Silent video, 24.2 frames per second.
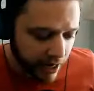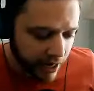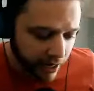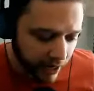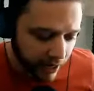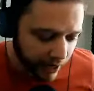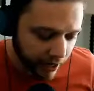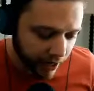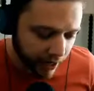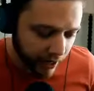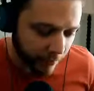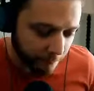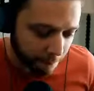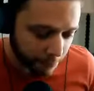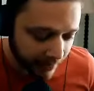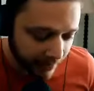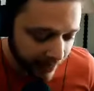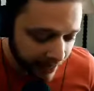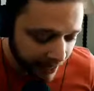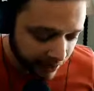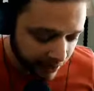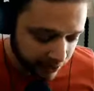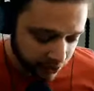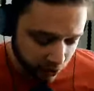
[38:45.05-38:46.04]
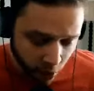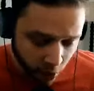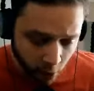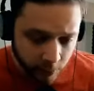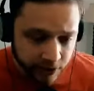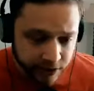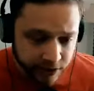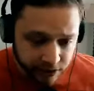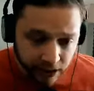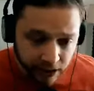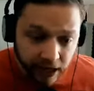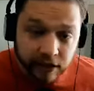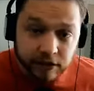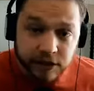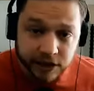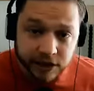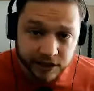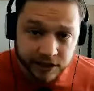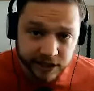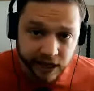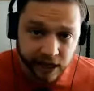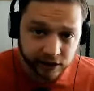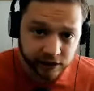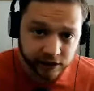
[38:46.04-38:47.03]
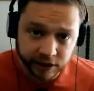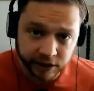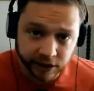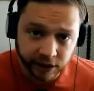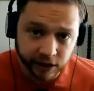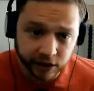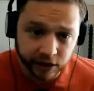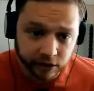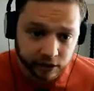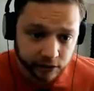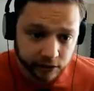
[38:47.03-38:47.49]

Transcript: um, and nobody's allowed to sell in there